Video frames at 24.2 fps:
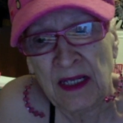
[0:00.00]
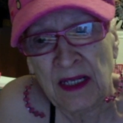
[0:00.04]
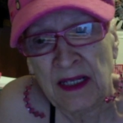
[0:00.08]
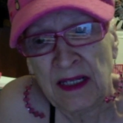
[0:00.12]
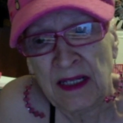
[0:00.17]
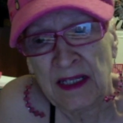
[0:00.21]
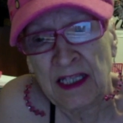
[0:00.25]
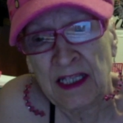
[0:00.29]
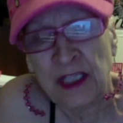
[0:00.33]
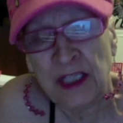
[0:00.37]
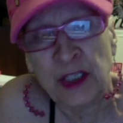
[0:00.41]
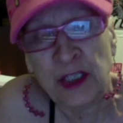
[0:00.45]

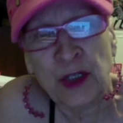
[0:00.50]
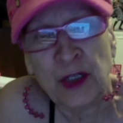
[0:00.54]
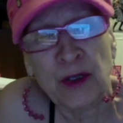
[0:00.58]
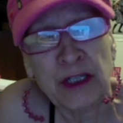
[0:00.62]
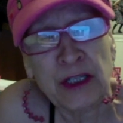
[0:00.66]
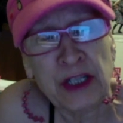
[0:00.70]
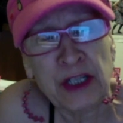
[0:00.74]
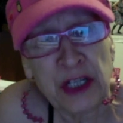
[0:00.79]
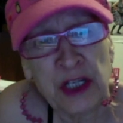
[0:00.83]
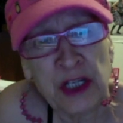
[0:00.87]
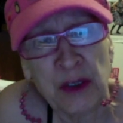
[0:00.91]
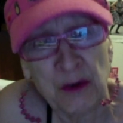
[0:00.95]
that your
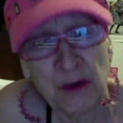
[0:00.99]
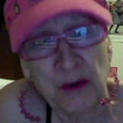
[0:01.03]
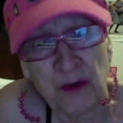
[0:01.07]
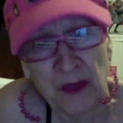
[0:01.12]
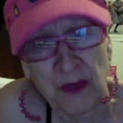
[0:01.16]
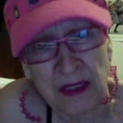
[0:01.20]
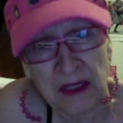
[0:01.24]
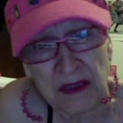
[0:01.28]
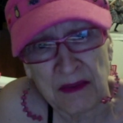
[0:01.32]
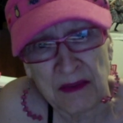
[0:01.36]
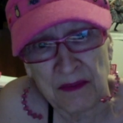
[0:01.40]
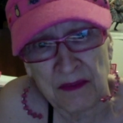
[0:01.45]

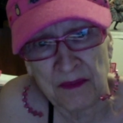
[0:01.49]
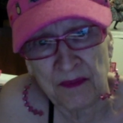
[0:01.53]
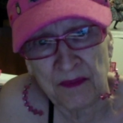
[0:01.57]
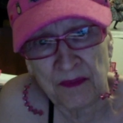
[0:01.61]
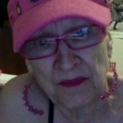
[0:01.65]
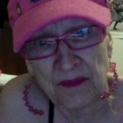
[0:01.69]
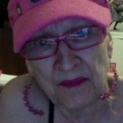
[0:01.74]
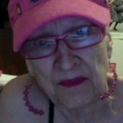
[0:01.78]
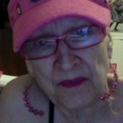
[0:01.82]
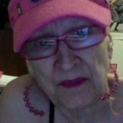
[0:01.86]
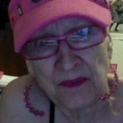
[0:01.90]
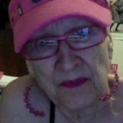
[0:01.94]
children
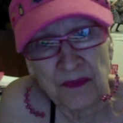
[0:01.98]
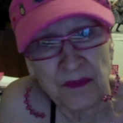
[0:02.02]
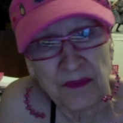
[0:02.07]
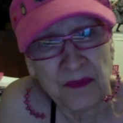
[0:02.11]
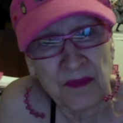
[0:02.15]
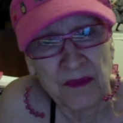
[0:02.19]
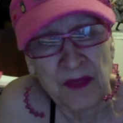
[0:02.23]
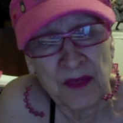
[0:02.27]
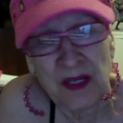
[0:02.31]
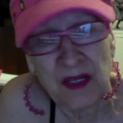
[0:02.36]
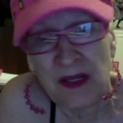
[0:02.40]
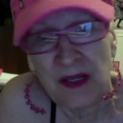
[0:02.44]

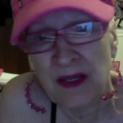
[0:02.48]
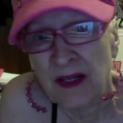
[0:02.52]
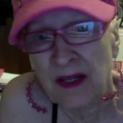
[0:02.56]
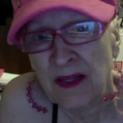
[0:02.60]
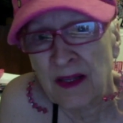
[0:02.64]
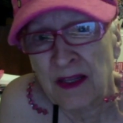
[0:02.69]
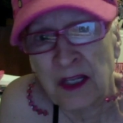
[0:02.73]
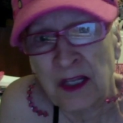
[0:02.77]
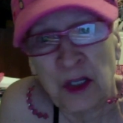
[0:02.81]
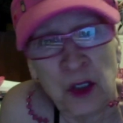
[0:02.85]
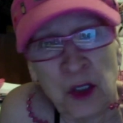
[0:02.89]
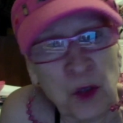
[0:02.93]
that you